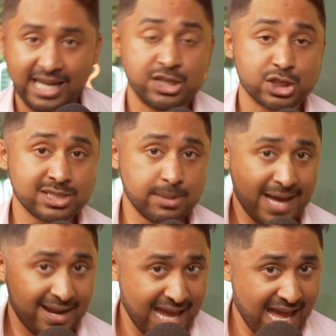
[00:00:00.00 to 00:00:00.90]
just about
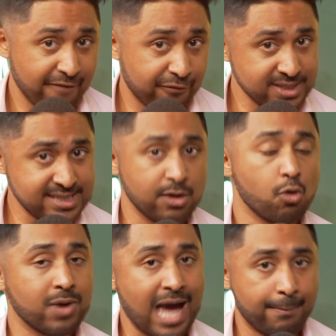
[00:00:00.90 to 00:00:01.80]
every single
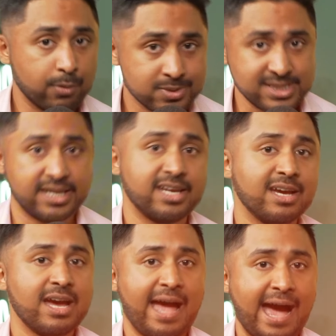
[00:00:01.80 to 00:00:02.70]
capital city,
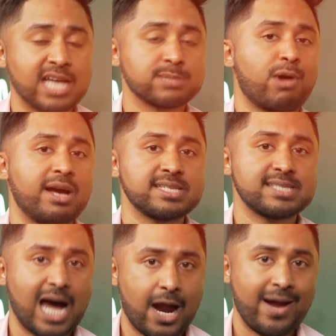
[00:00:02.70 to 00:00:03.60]
house prices
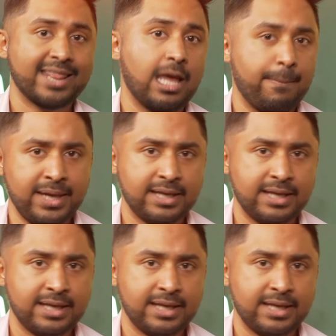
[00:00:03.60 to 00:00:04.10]
are at their peak